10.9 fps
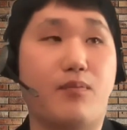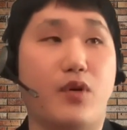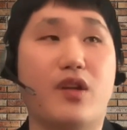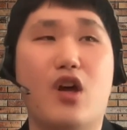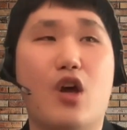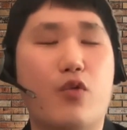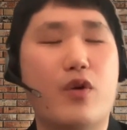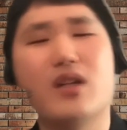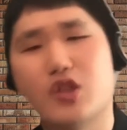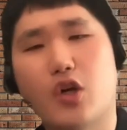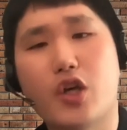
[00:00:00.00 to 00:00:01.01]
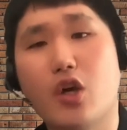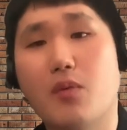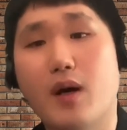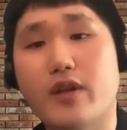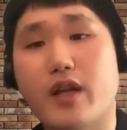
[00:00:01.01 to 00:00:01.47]
But we're not talking
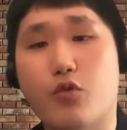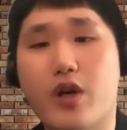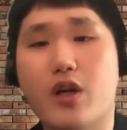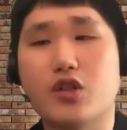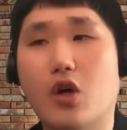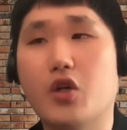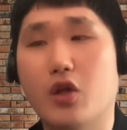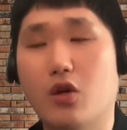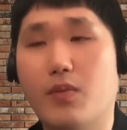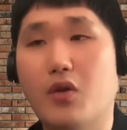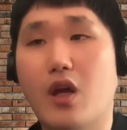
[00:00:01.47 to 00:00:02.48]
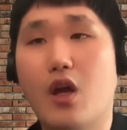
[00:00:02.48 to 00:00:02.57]
about that. We're talking about